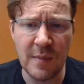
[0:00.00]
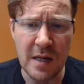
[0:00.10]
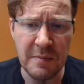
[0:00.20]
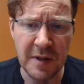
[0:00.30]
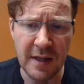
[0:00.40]

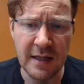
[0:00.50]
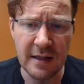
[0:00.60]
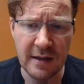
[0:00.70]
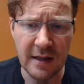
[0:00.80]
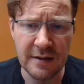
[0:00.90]

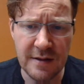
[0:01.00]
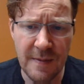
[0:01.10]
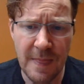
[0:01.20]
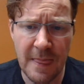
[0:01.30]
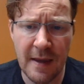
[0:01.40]
manipulating things.
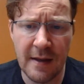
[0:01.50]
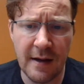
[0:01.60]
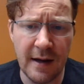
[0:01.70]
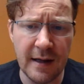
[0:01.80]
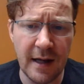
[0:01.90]

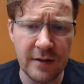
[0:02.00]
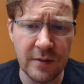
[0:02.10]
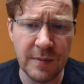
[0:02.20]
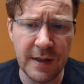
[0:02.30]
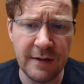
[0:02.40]
I
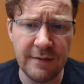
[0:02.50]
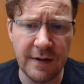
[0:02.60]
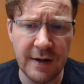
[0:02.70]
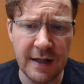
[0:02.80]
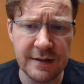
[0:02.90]
do believe
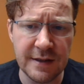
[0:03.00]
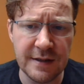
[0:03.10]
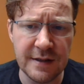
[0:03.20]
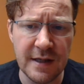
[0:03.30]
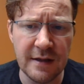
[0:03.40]
our
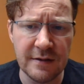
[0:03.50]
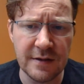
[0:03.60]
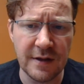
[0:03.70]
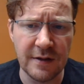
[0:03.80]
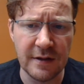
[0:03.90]
SEC,
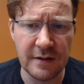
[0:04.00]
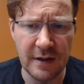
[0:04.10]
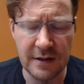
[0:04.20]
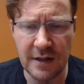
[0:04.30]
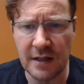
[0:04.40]
Securities
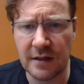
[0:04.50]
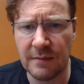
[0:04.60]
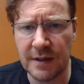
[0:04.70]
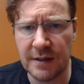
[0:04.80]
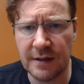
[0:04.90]
and Exchange
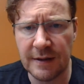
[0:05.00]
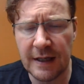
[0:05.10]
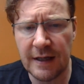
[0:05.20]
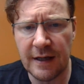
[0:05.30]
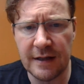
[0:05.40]
Commission,
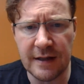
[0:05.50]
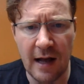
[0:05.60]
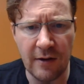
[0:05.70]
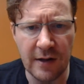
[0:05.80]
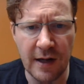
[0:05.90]
is
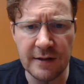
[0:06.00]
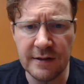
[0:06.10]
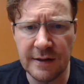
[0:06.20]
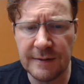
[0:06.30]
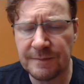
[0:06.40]

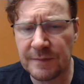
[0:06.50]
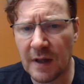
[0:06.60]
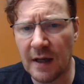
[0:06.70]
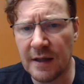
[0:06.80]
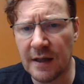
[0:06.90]
outgunned.
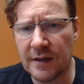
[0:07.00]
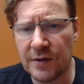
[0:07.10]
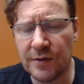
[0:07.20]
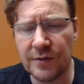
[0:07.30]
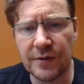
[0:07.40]
I think a
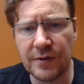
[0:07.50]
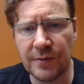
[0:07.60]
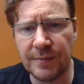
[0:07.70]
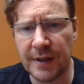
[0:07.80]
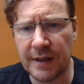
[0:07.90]
$2
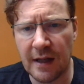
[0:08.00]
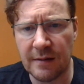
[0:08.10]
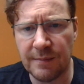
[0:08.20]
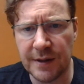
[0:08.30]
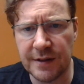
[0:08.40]

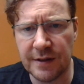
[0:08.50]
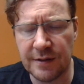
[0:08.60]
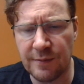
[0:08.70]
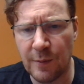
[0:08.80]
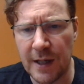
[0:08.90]
billion budget
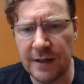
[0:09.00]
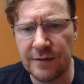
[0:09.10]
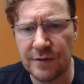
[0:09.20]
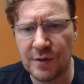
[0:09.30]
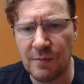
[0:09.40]
is way
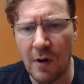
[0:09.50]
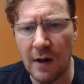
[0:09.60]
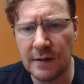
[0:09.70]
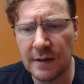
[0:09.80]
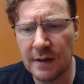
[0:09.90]
too
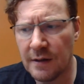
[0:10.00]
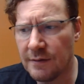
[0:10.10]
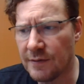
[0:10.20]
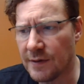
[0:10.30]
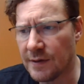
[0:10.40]
small
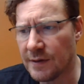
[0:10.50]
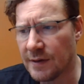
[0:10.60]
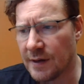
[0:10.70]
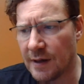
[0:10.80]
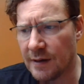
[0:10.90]

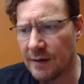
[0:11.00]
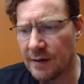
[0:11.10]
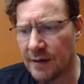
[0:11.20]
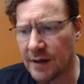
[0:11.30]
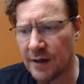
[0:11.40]
for
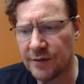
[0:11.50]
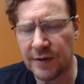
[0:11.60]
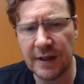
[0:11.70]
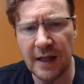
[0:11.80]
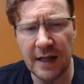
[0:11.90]
a
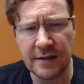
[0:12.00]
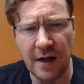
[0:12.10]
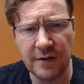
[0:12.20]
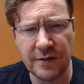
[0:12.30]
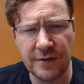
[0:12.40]
country that has
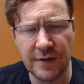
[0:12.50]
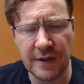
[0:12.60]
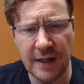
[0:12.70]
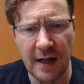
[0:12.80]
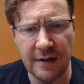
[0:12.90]
$100 trillion